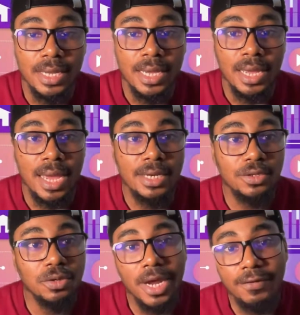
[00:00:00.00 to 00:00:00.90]
And
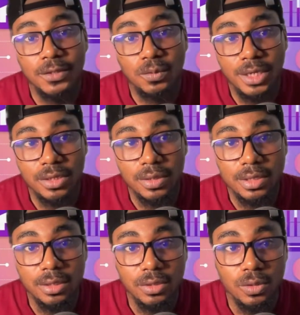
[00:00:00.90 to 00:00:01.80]
you don't have to wait
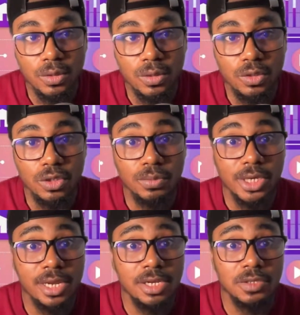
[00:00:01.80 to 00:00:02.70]
until your YouTube
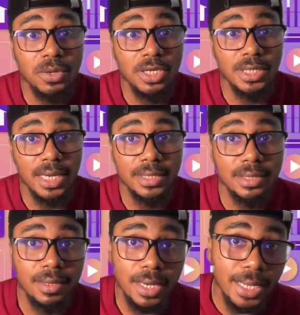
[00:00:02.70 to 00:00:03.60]
channel is
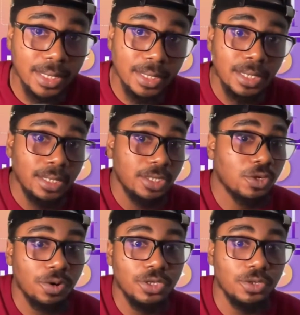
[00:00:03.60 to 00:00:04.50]
monetized, like this
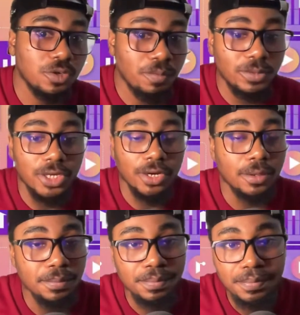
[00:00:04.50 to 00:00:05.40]
current YouTube
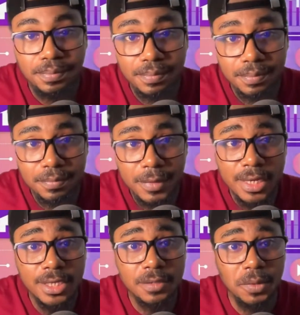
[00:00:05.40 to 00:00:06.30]
channel
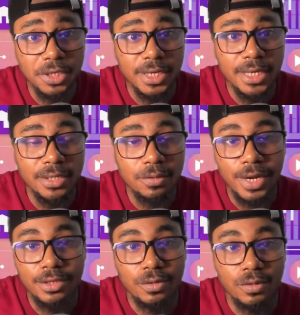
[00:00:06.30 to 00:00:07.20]
is monetized,
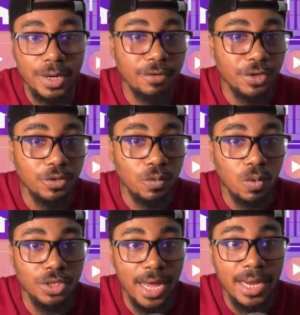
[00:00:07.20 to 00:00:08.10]
right? So whenever you
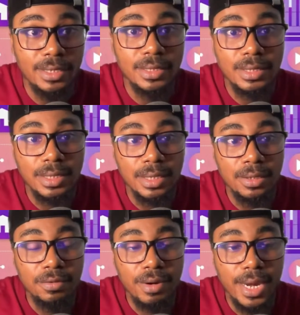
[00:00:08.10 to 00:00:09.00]
watch ads,
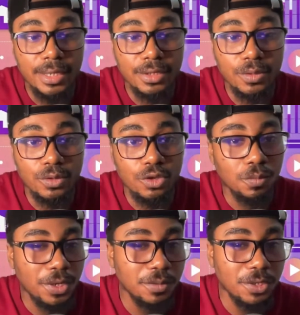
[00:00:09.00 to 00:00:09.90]
right, so
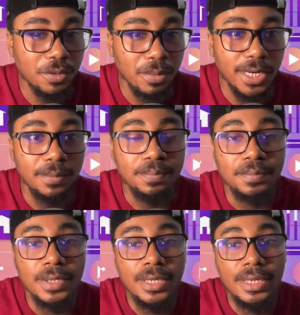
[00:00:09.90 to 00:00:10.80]
YouTube pays me some money.
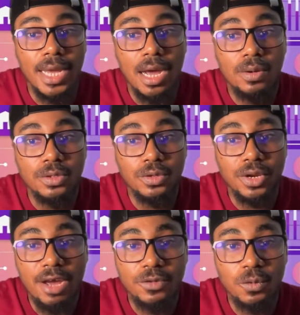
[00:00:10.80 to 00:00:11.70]
Now you
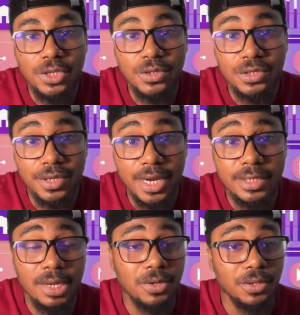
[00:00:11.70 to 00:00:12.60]
don't have to wait until that
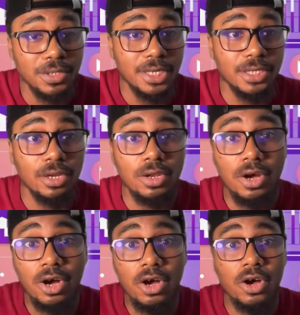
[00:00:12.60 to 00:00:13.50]
time because it takes a
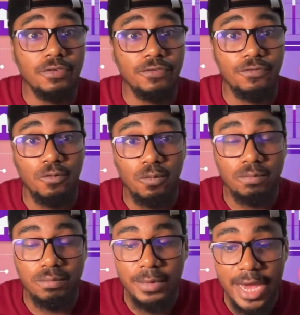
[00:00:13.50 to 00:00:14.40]
lot of
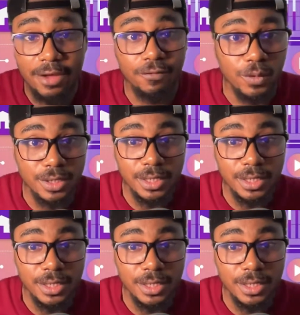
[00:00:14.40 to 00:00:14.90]
effort.